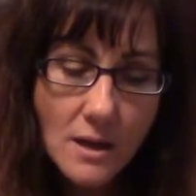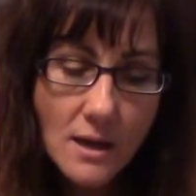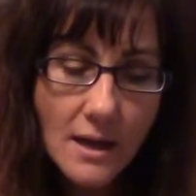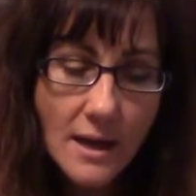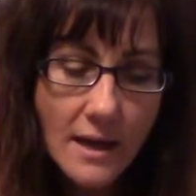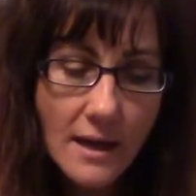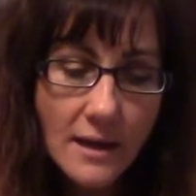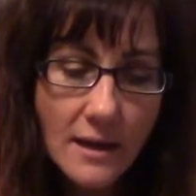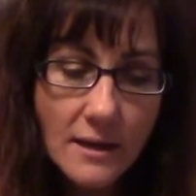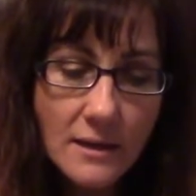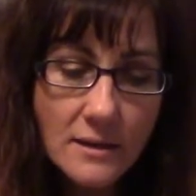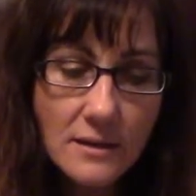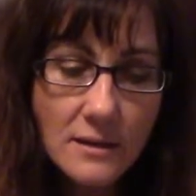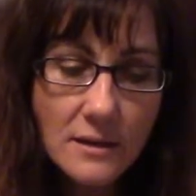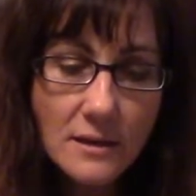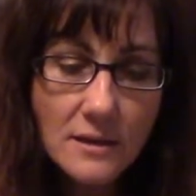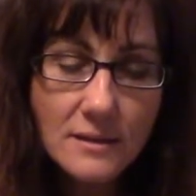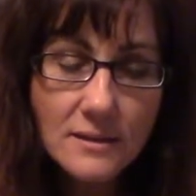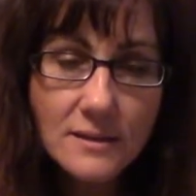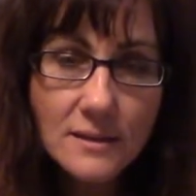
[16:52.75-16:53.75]
And
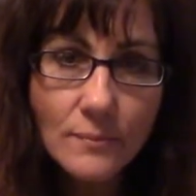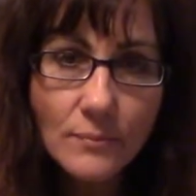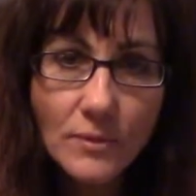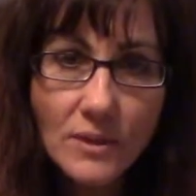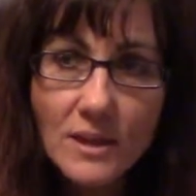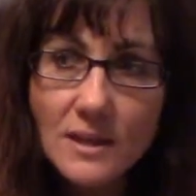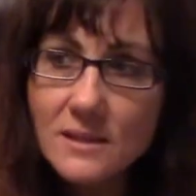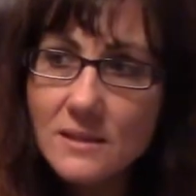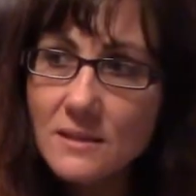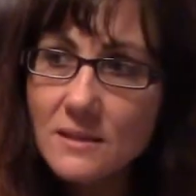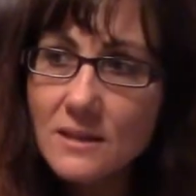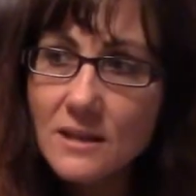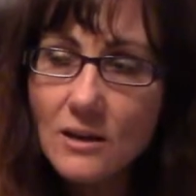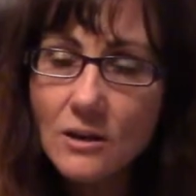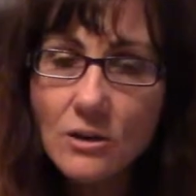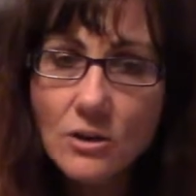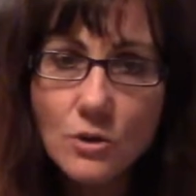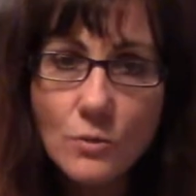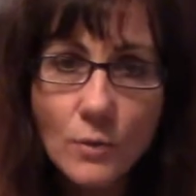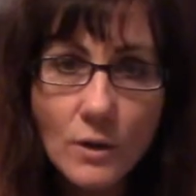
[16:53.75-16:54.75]
some things in
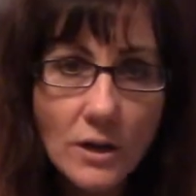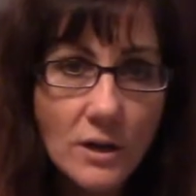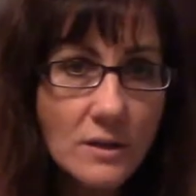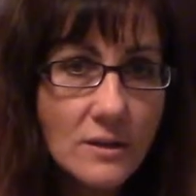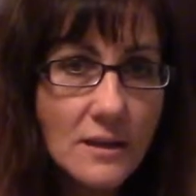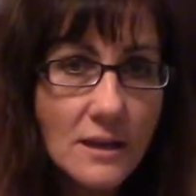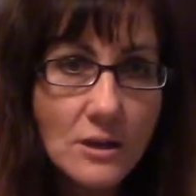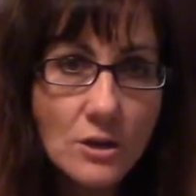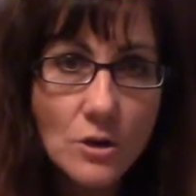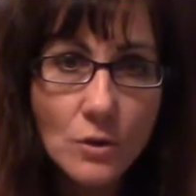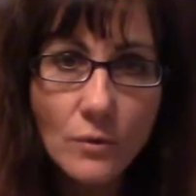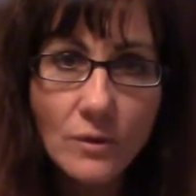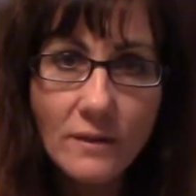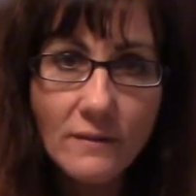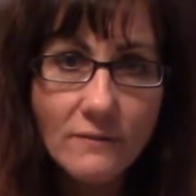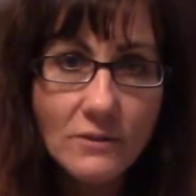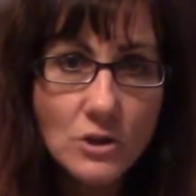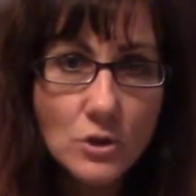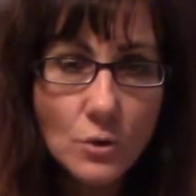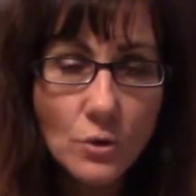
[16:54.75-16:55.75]
there, you want to know the
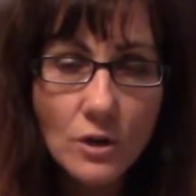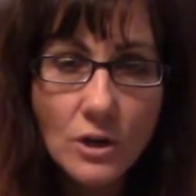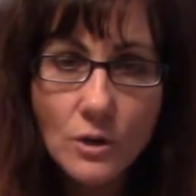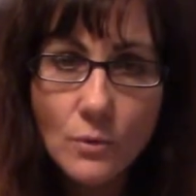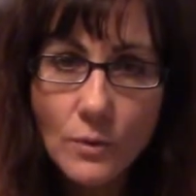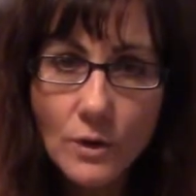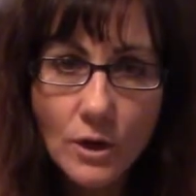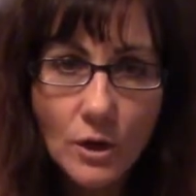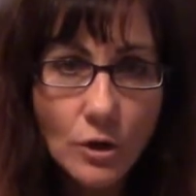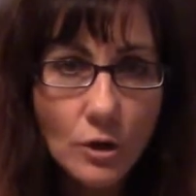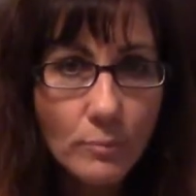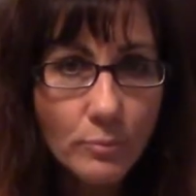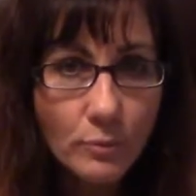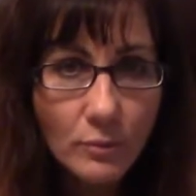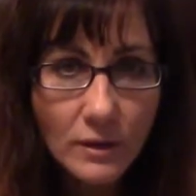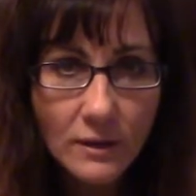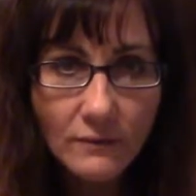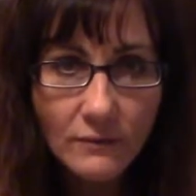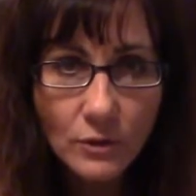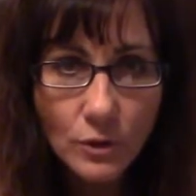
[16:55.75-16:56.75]
inventory, you want to go to
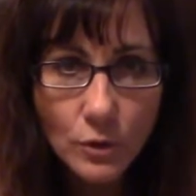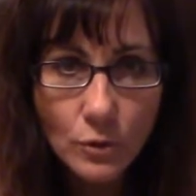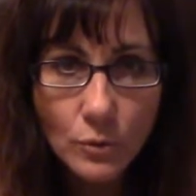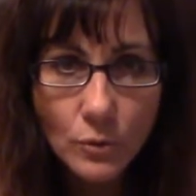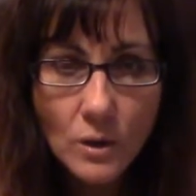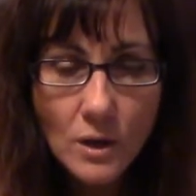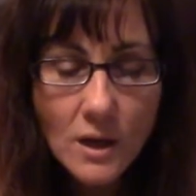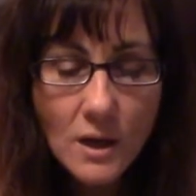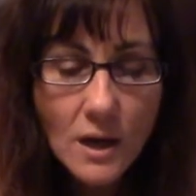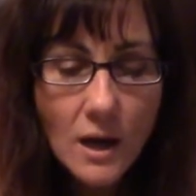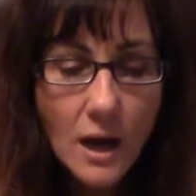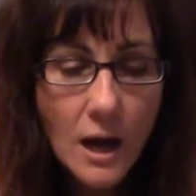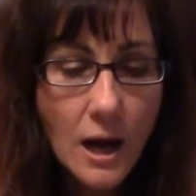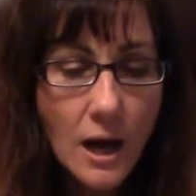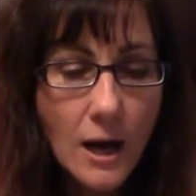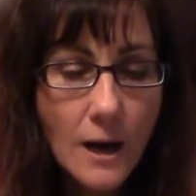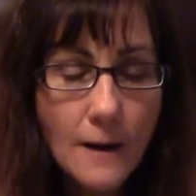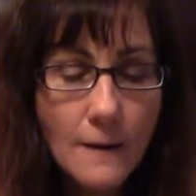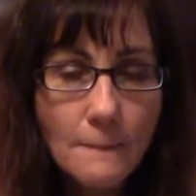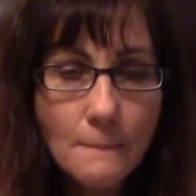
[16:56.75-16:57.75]
preview,
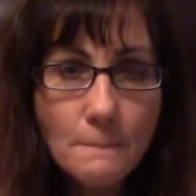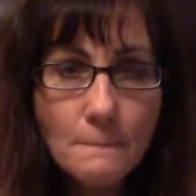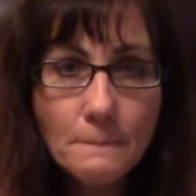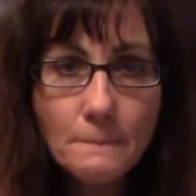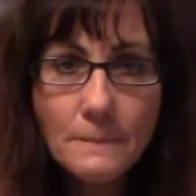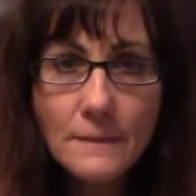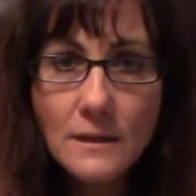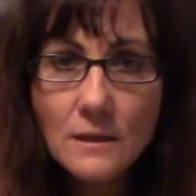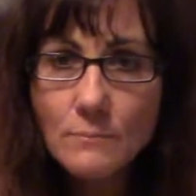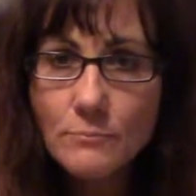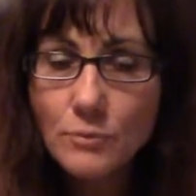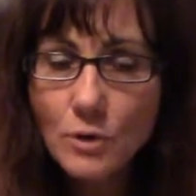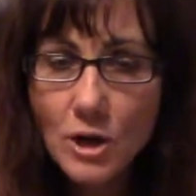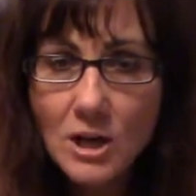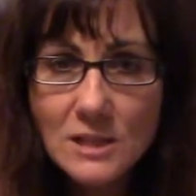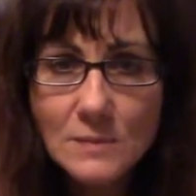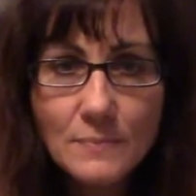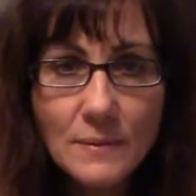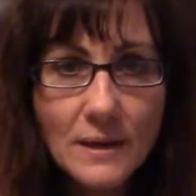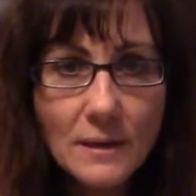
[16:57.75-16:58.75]

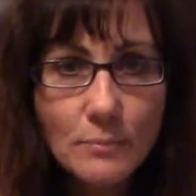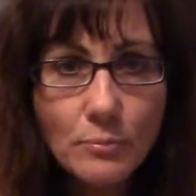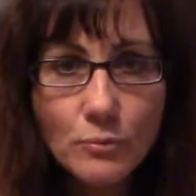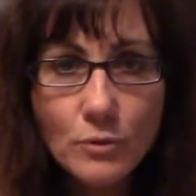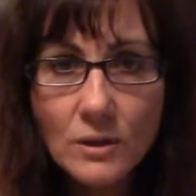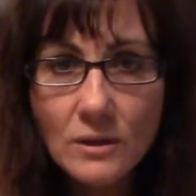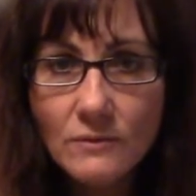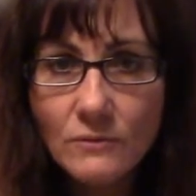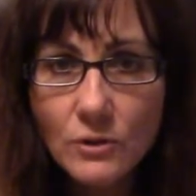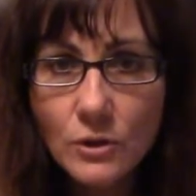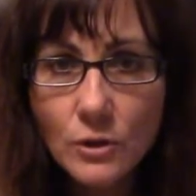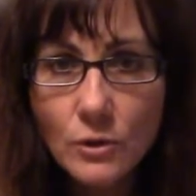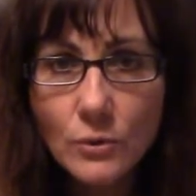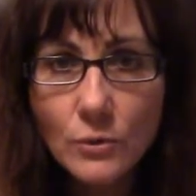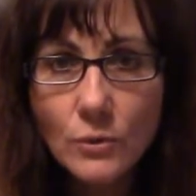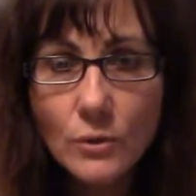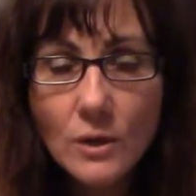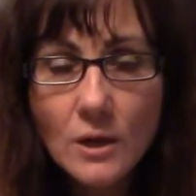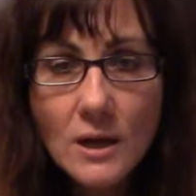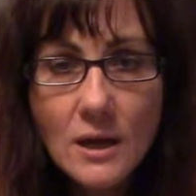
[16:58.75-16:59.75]
prospect
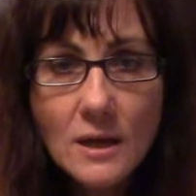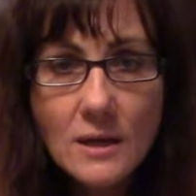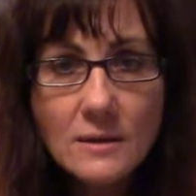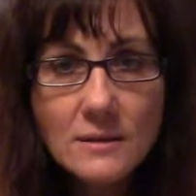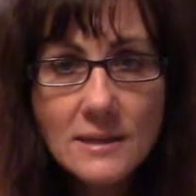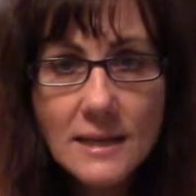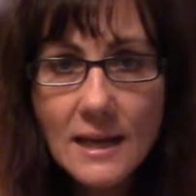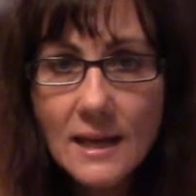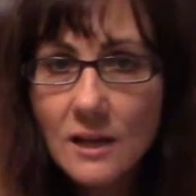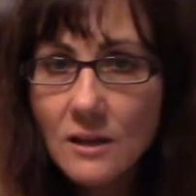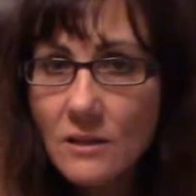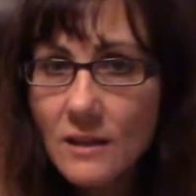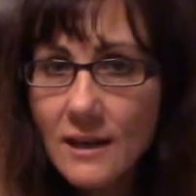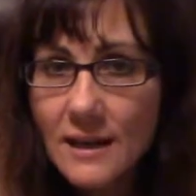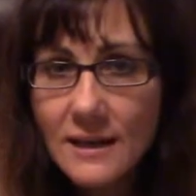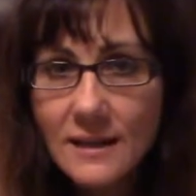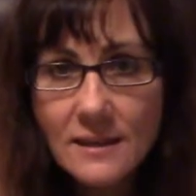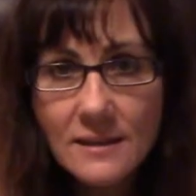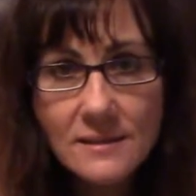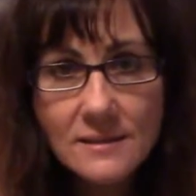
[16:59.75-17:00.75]
preview, take
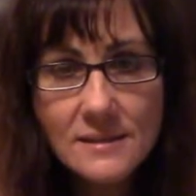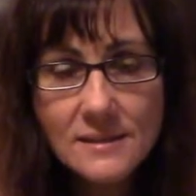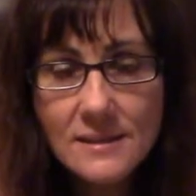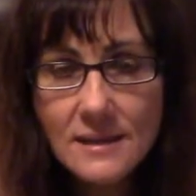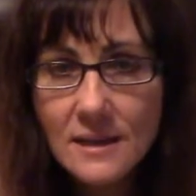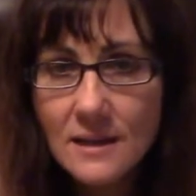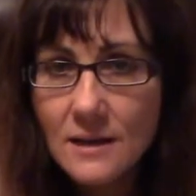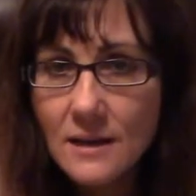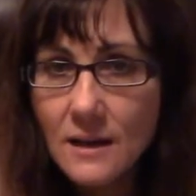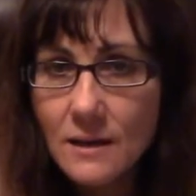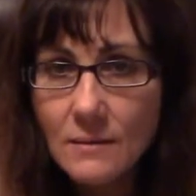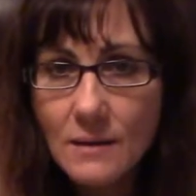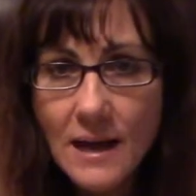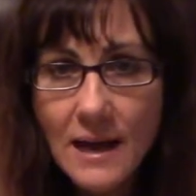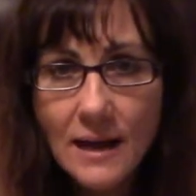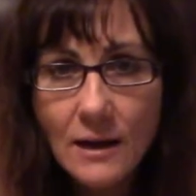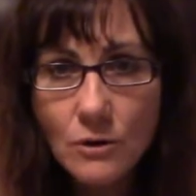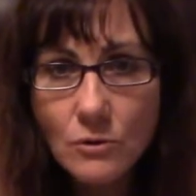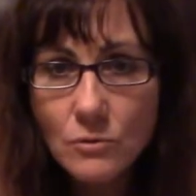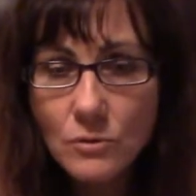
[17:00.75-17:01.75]
clients
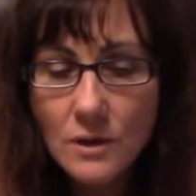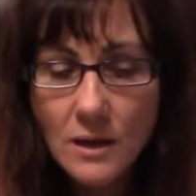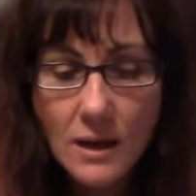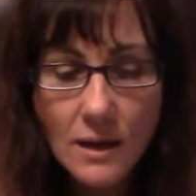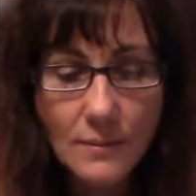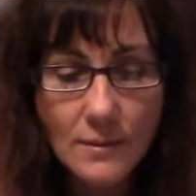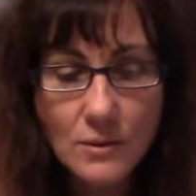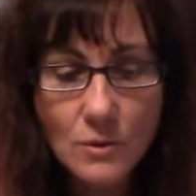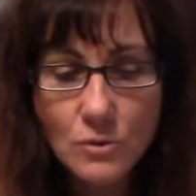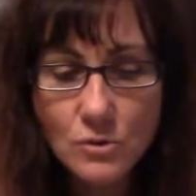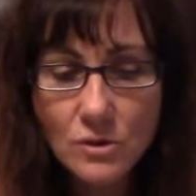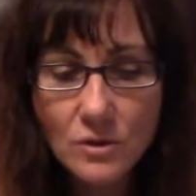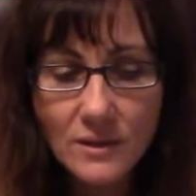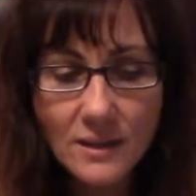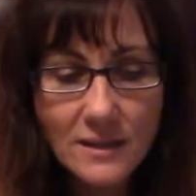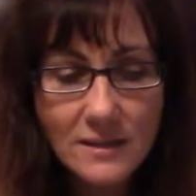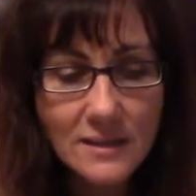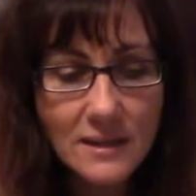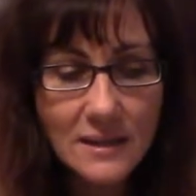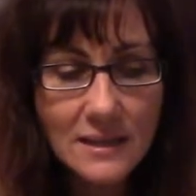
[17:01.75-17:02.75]
out. I mean, those are
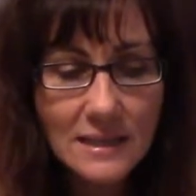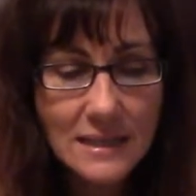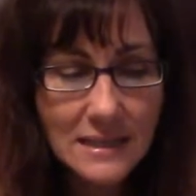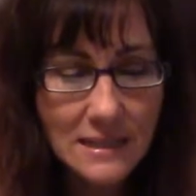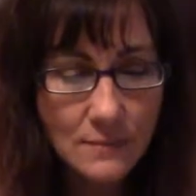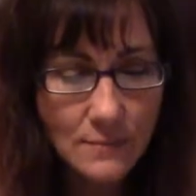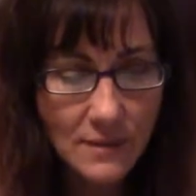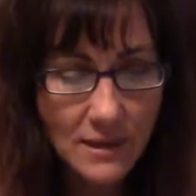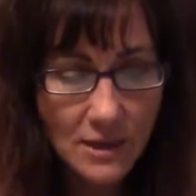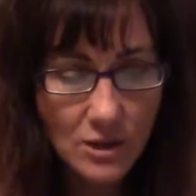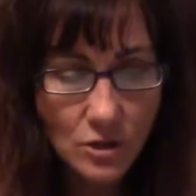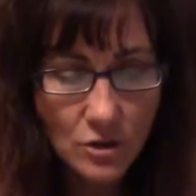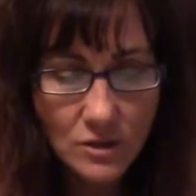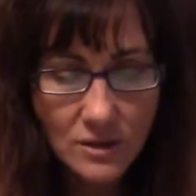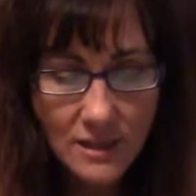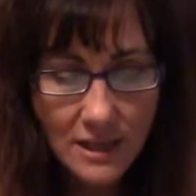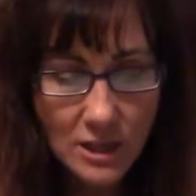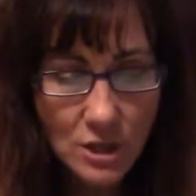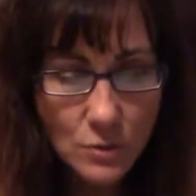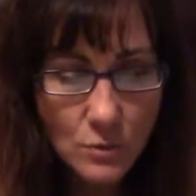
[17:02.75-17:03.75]
things that need to be in your
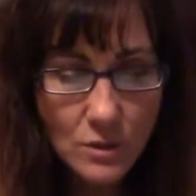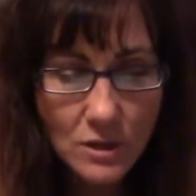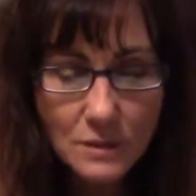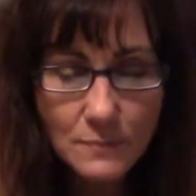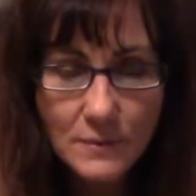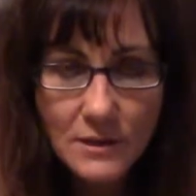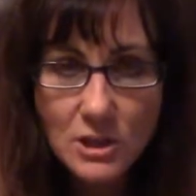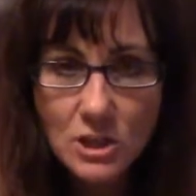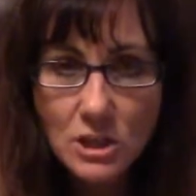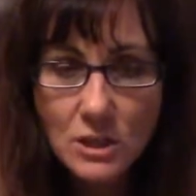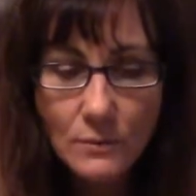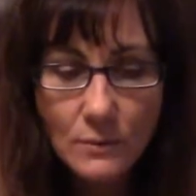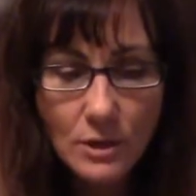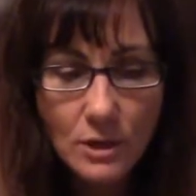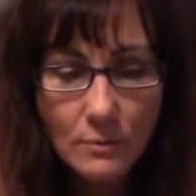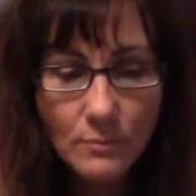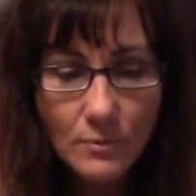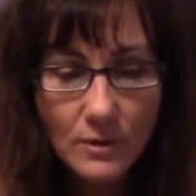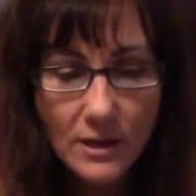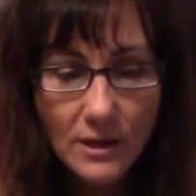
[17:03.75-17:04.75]
schedule, especially when
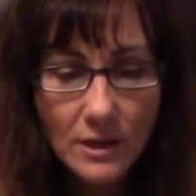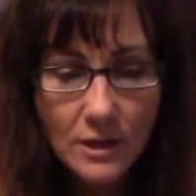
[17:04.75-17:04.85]
you're brand